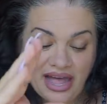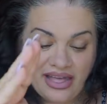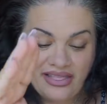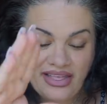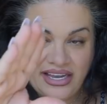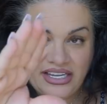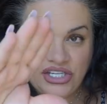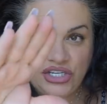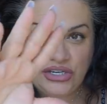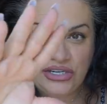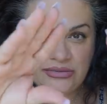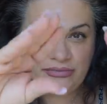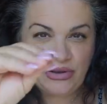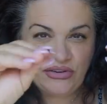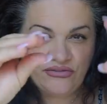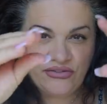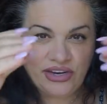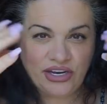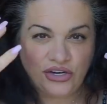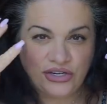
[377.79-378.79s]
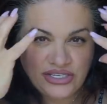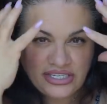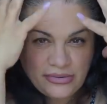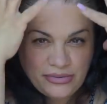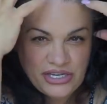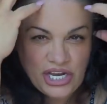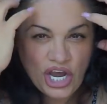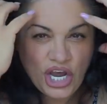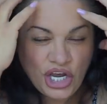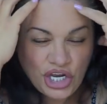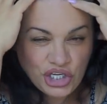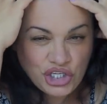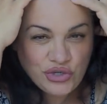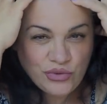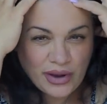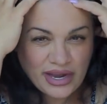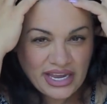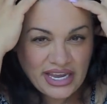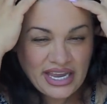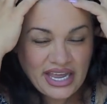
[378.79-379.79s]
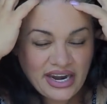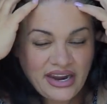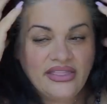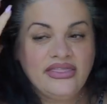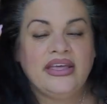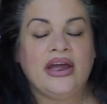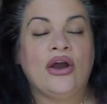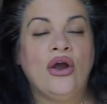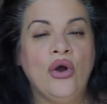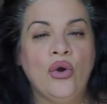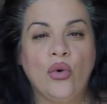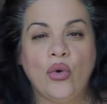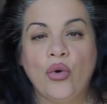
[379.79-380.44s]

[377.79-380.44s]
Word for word: I like to use my fingertips so I can get in there.